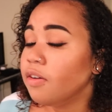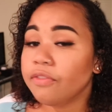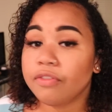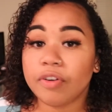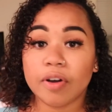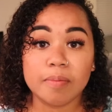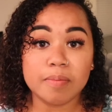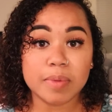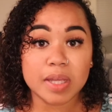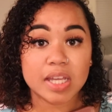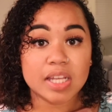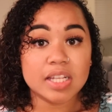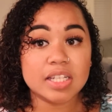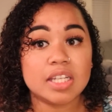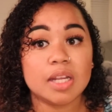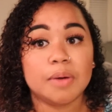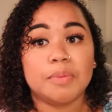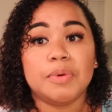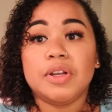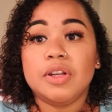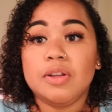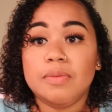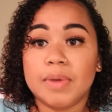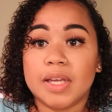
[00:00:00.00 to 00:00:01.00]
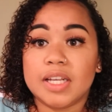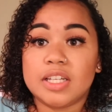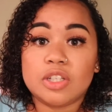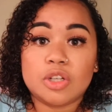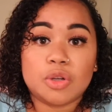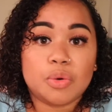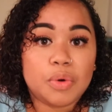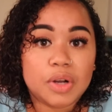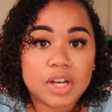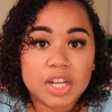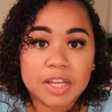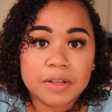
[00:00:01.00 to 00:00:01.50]
For me, someone who makes
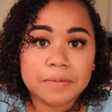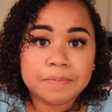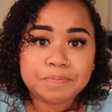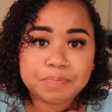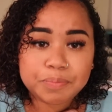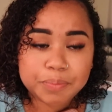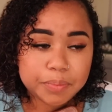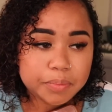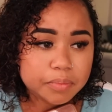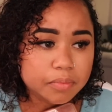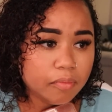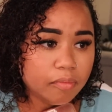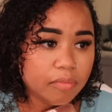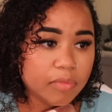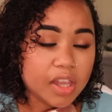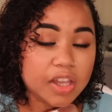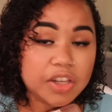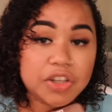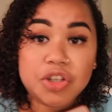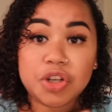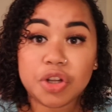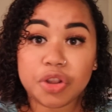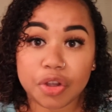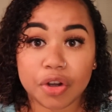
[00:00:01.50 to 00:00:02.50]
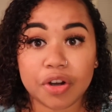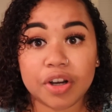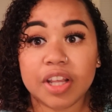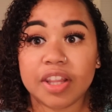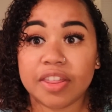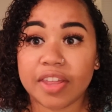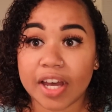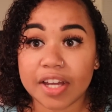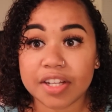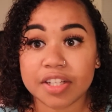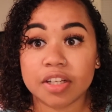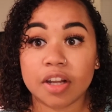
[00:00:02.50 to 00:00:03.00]
$20,000 to
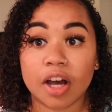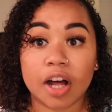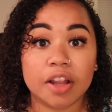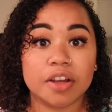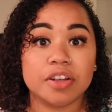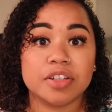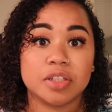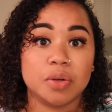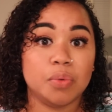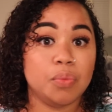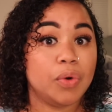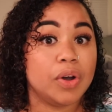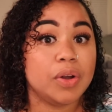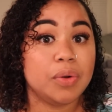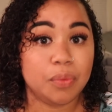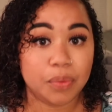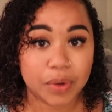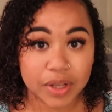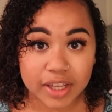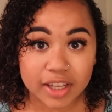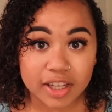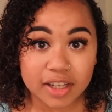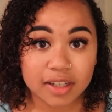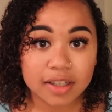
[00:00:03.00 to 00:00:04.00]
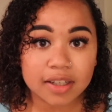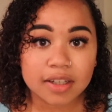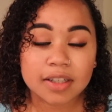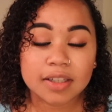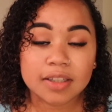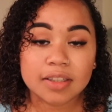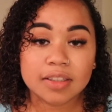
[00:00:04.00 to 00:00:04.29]
$30,000 in 1 week,